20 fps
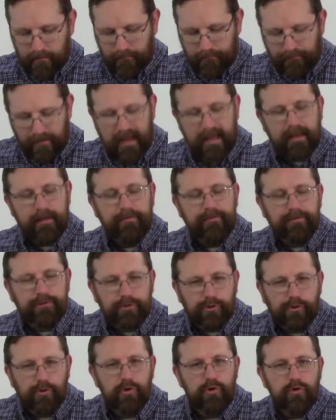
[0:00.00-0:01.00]
Faith,
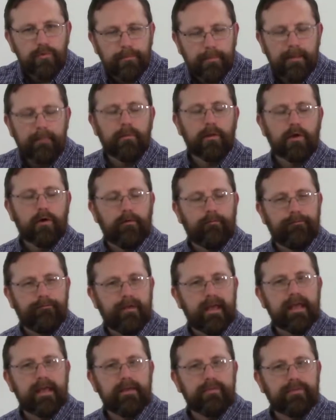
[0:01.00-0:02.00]
true biblical
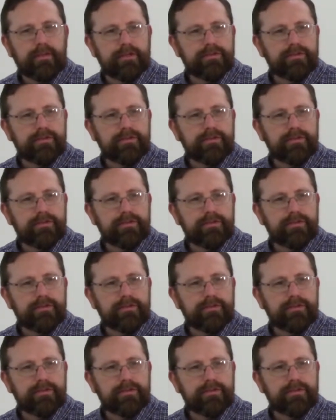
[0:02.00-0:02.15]
faith,